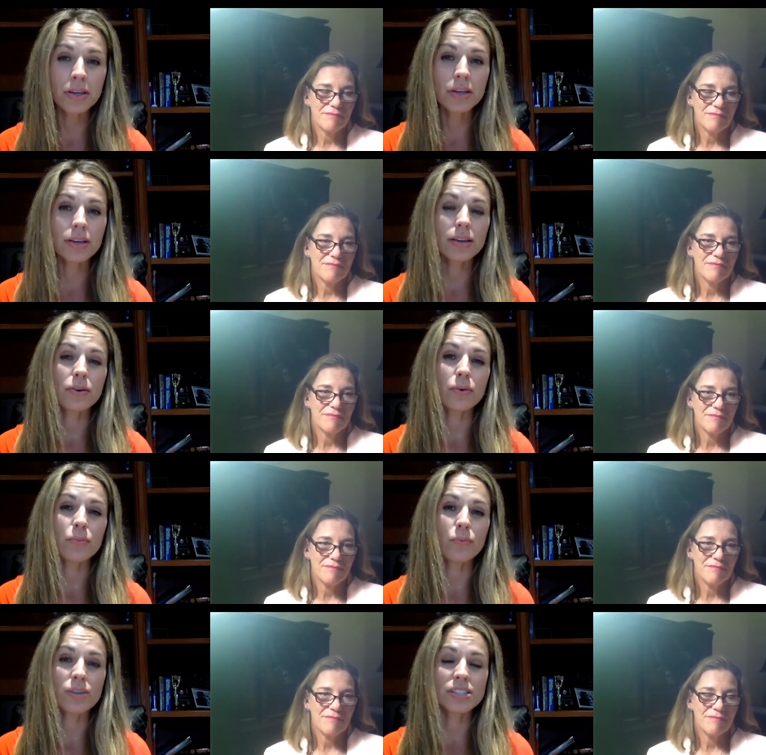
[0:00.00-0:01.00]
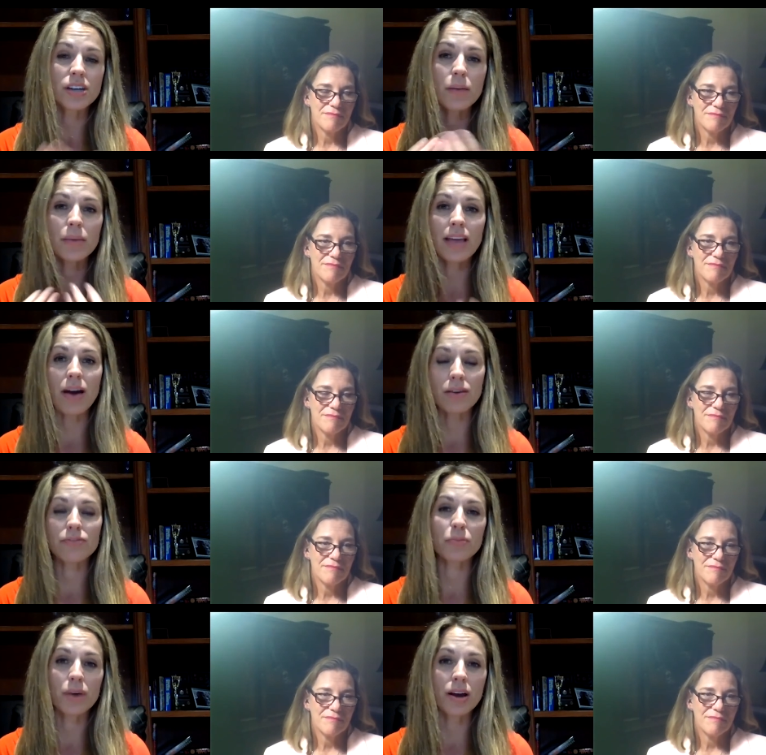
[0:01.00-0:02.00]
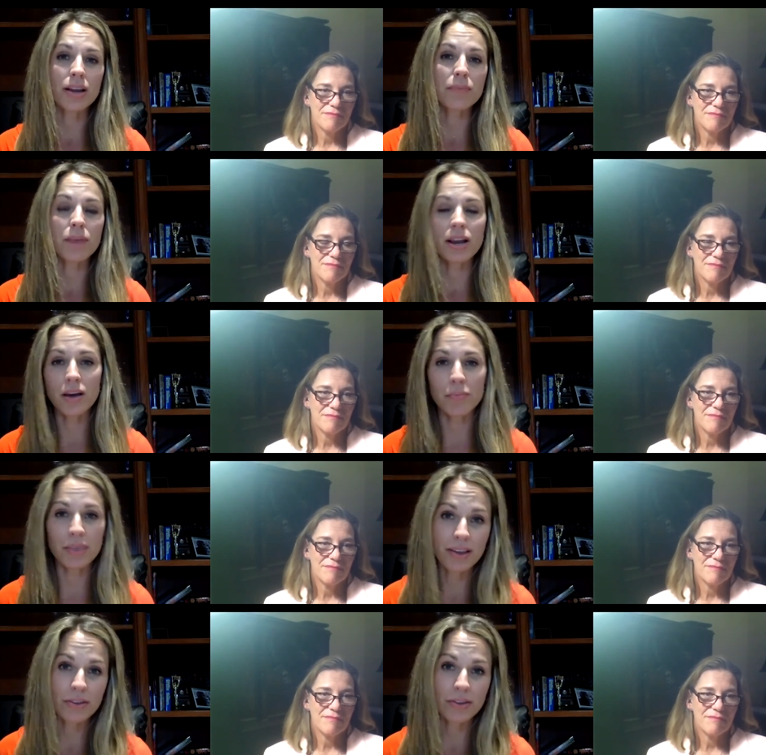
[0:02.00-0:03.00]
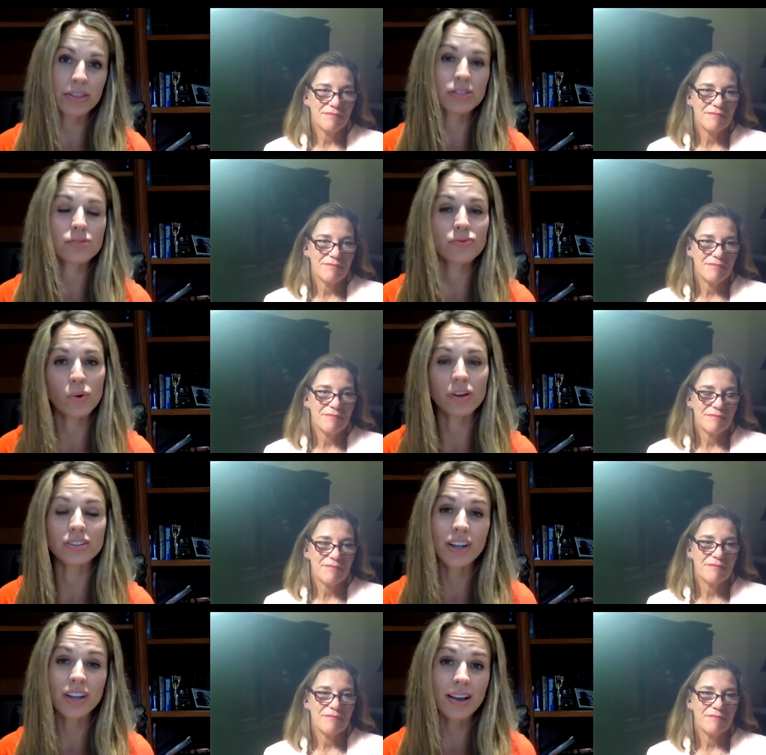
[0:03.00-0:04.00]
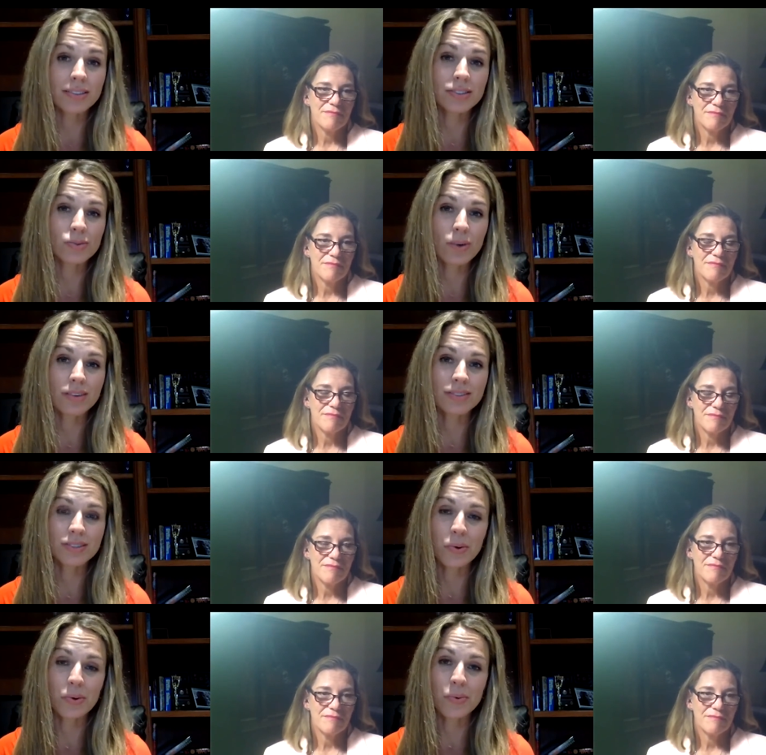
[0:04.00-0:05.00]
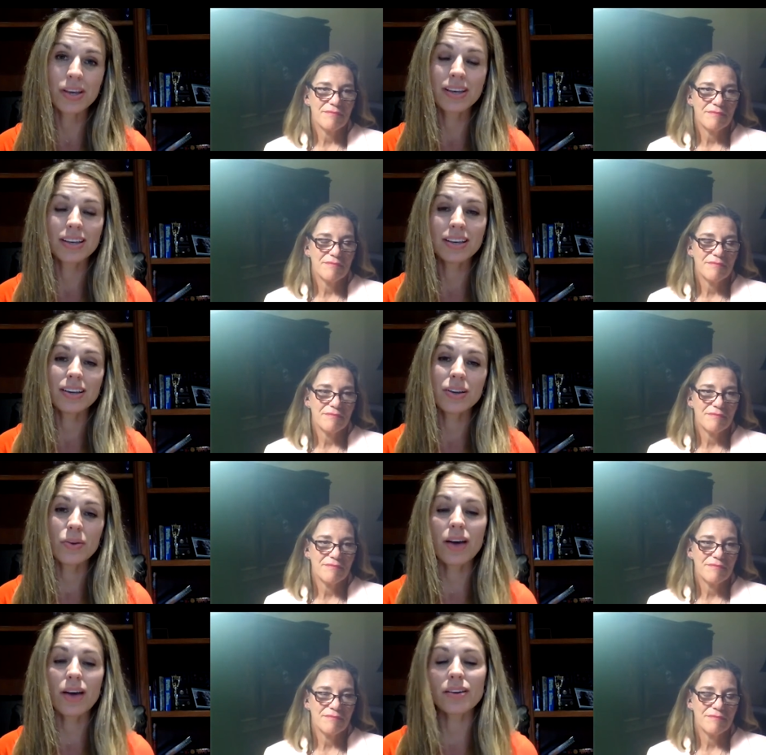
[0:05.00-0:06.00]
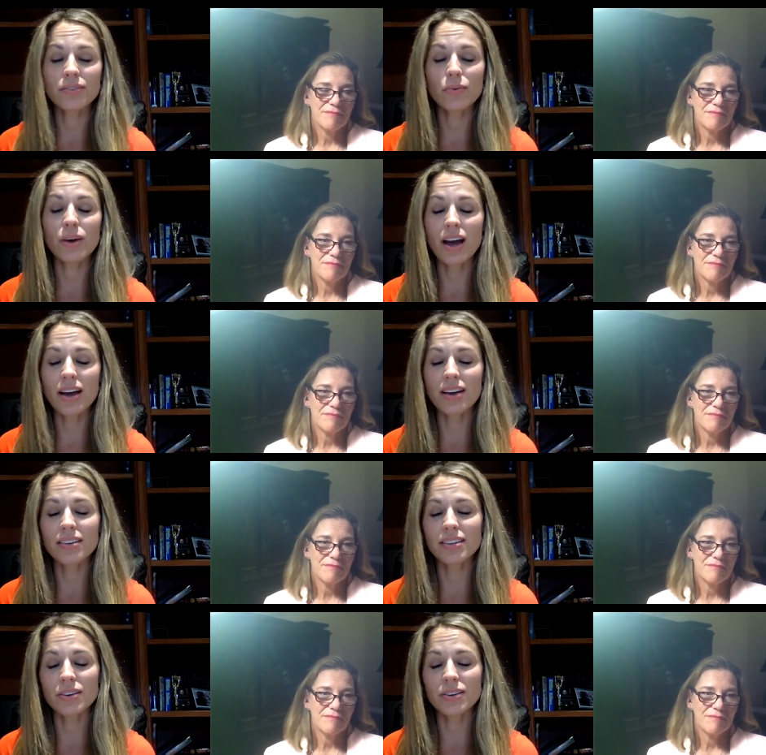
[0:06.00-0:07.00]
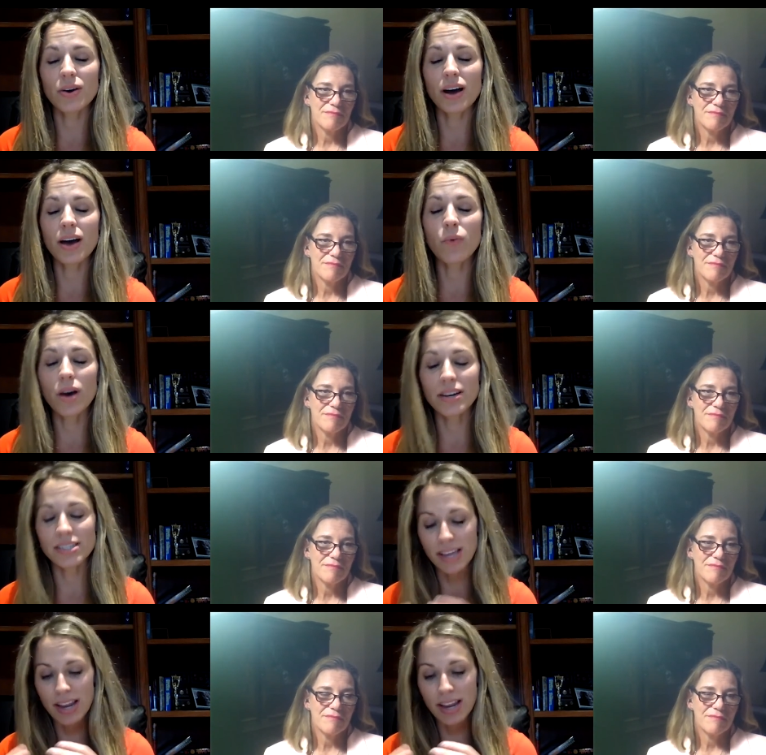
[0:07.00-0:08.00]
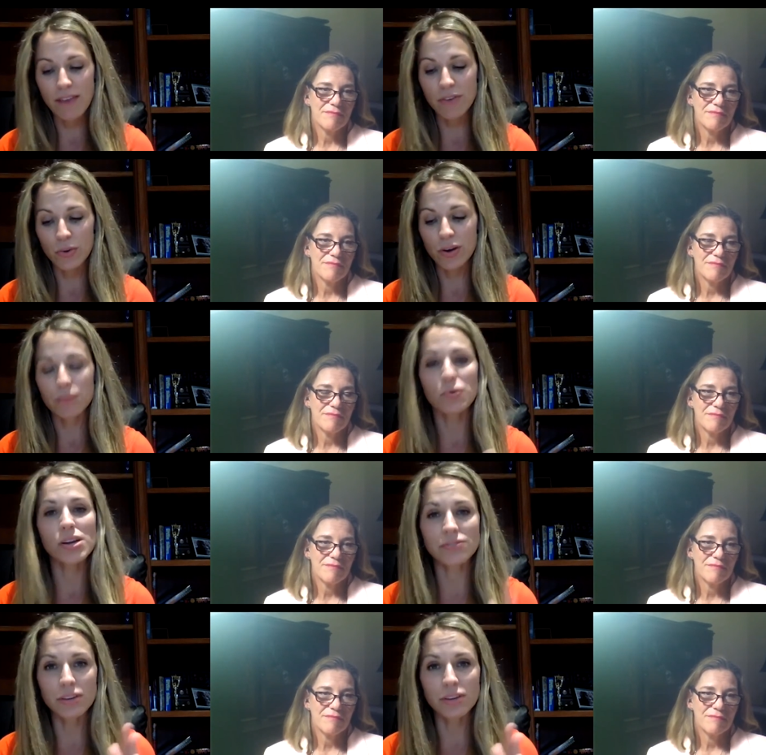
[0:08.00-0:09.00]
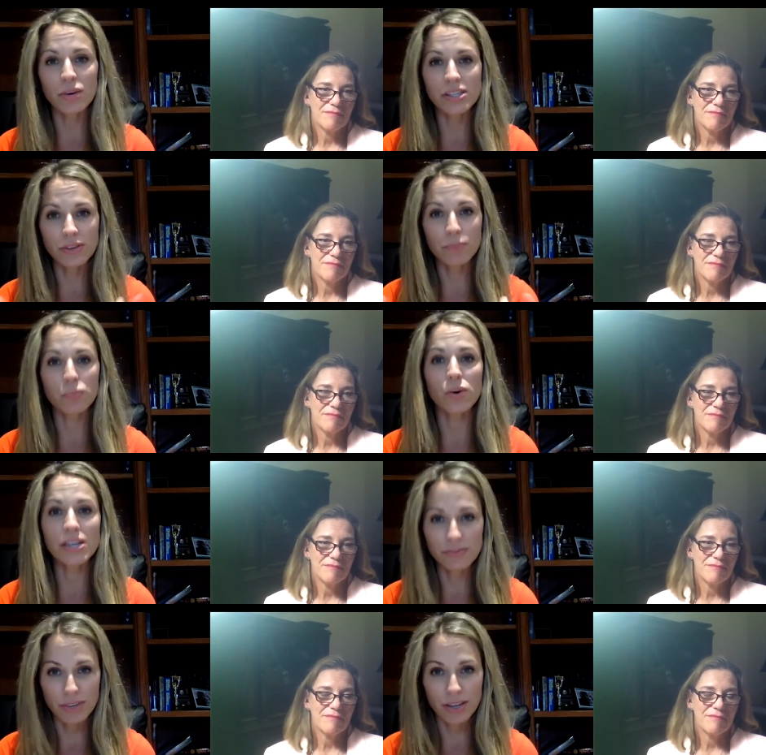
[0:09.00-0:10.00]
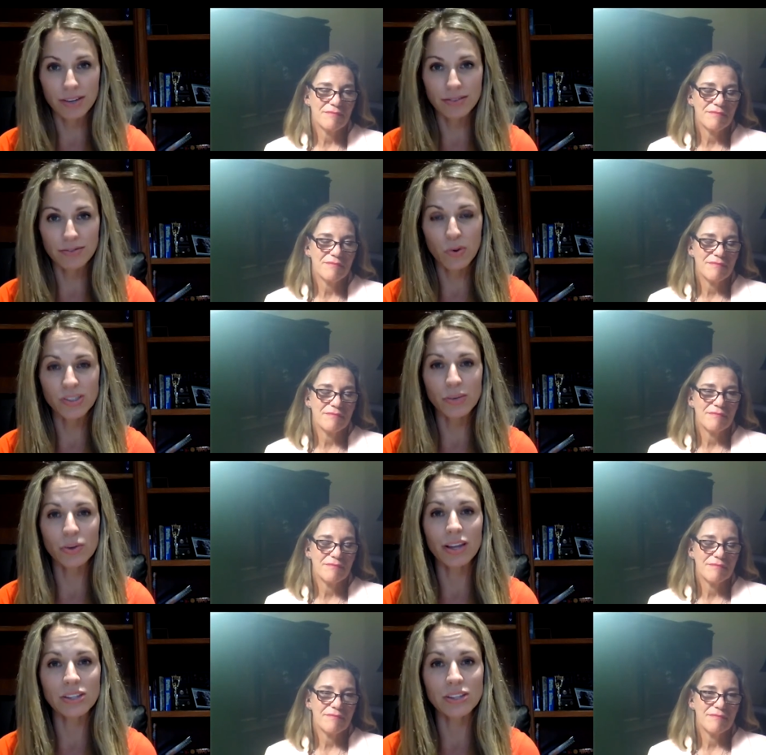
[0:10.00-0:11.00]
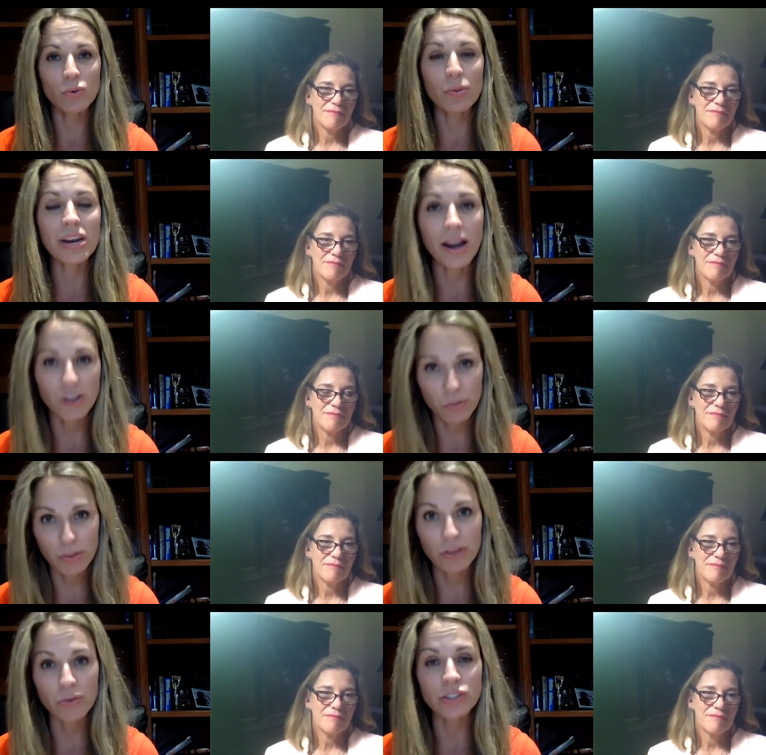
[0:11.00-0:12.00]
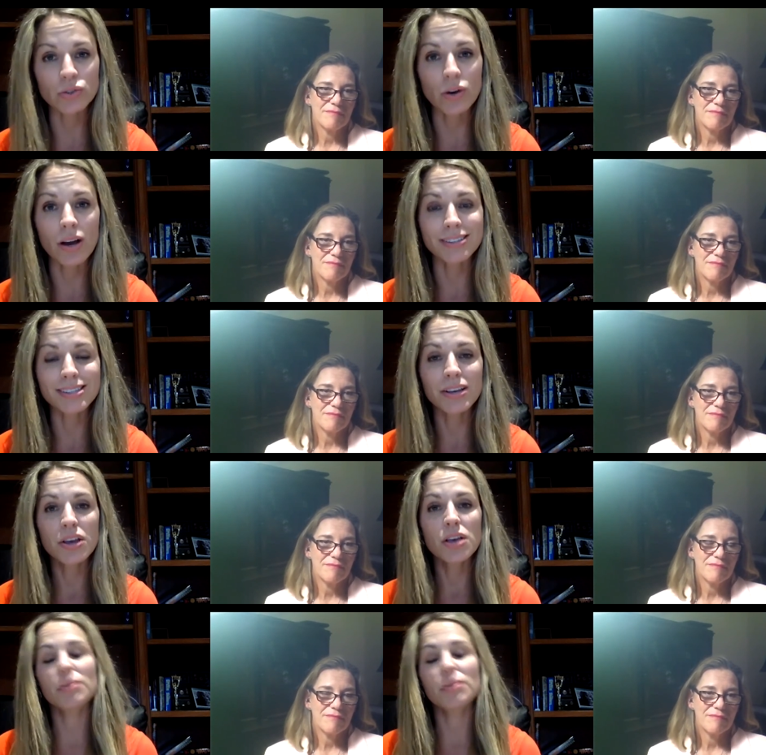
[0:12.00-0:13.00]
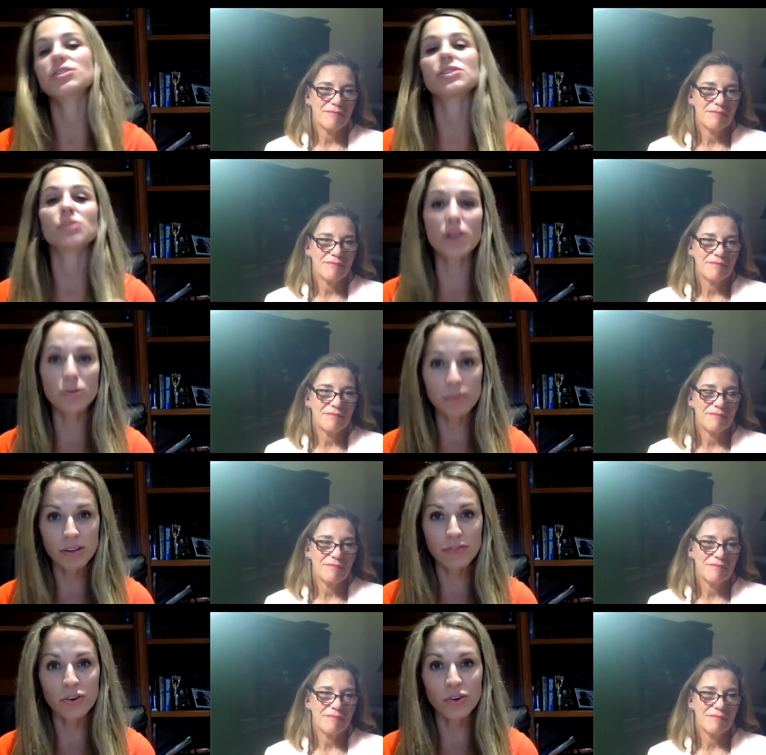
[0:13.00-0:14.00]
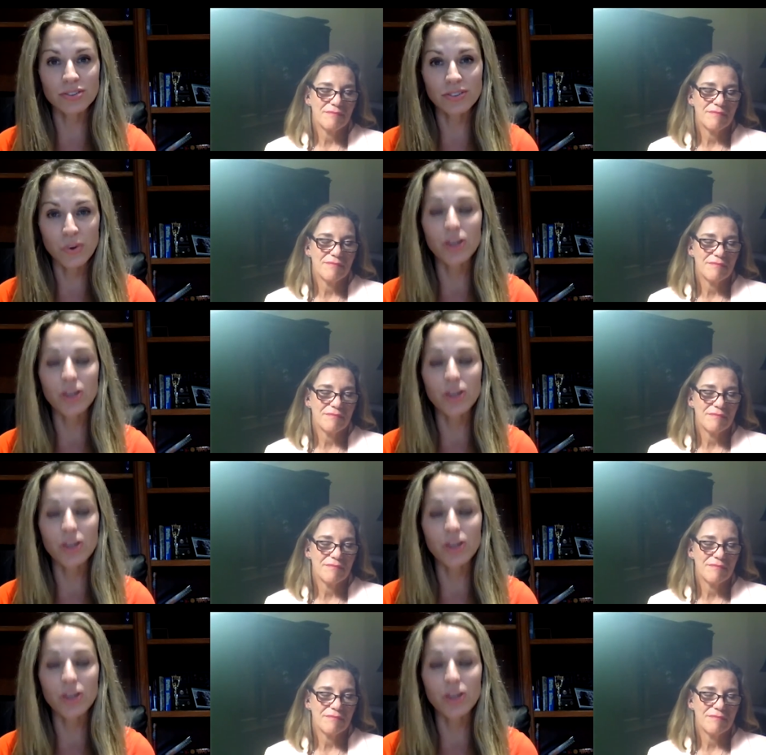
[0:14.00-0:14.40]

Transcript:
Speaker 1: you know, what's coming out of your body might not be the healthiest for your child as well. So you know that what I, you know i want to say to everyone breastfeed breastfeed breastfeed of course i would like this woman not to be doing drugs but if she's going to be if you're going